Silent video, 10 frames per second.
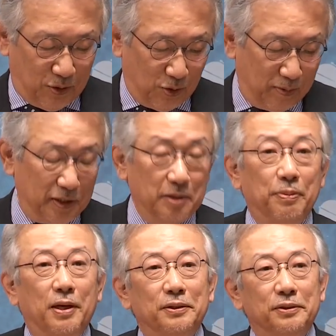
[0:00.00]
Over the
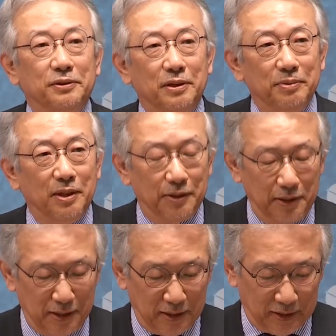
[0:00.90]
past several
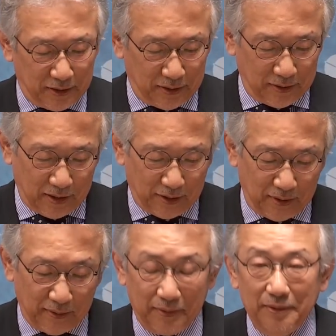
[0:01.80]
years,
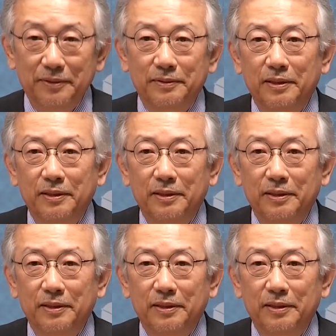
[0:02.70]
however,